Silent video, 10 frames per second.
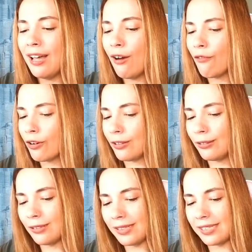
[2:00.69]
for you
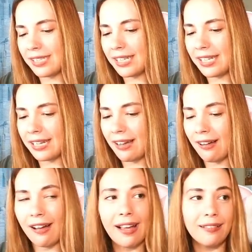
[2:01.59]
to see.
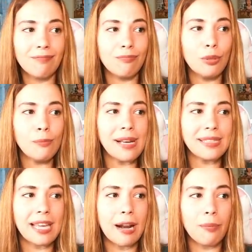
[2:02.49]
I put my
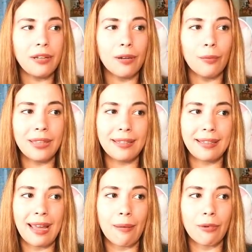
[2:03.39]
setup here with the
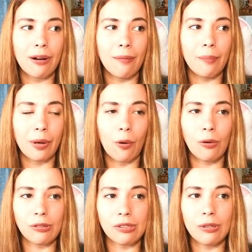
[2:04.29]
camera, but
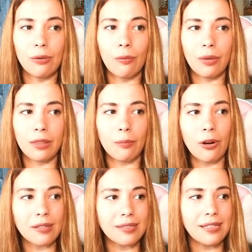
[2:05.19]
also with the
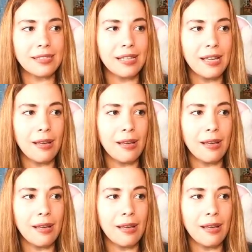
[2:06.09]
boxes.